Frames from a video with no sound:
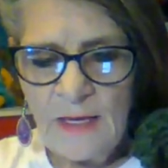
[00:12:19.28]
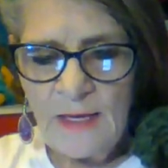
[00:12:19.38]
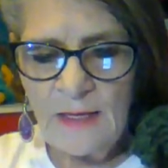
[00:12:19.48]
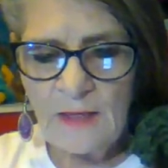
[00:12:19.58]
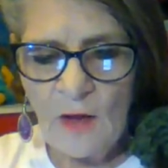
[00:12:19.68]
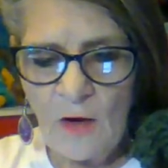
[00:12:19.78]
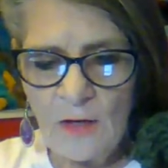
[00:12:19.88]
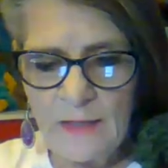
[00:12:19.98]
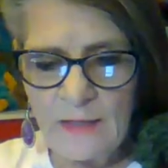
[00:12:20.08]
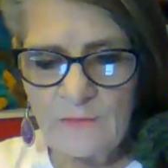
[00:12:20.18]
and
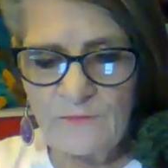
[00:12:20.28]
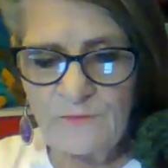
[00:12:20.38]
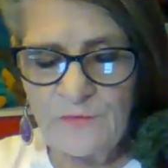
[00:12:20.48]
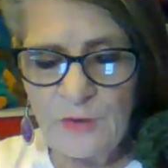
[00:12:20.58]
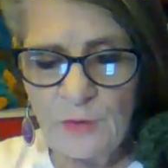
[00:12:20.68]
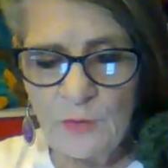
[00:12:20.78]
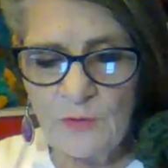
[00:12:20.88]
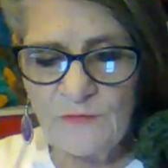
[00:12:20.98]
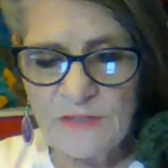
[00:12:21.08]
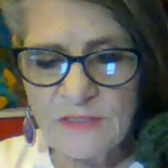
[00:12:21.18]
are in a few
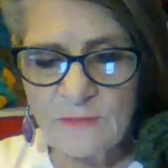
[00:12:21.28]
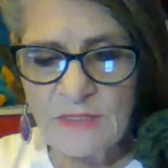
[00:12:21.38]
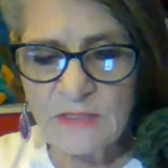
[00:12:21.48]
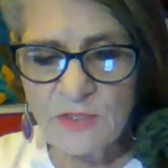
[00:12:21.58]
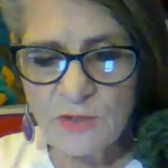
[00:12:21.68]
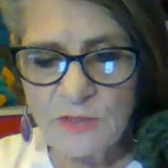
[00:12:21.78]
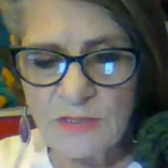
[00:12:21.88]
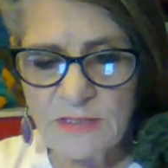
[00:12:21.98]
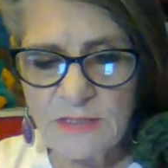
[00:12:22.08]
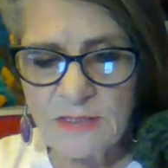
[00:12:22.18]
of his
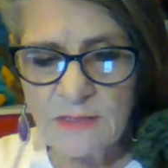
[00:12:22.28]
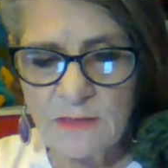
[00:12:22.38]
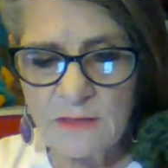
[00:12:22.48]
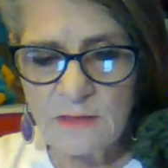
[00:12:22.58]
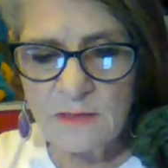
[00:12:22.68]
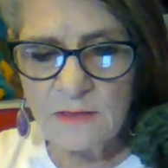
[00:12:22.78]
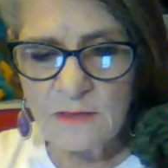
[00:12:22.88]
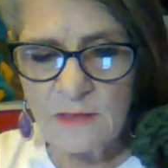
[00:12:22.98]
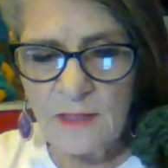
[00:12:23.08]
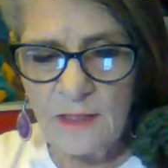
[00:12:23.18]
mysteries
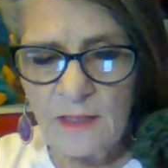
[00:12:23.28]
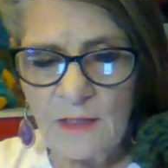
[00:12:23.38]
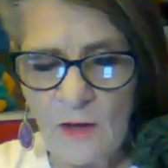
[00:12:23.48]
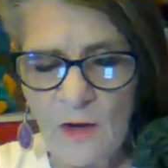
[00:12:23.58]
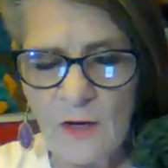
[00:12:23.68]
and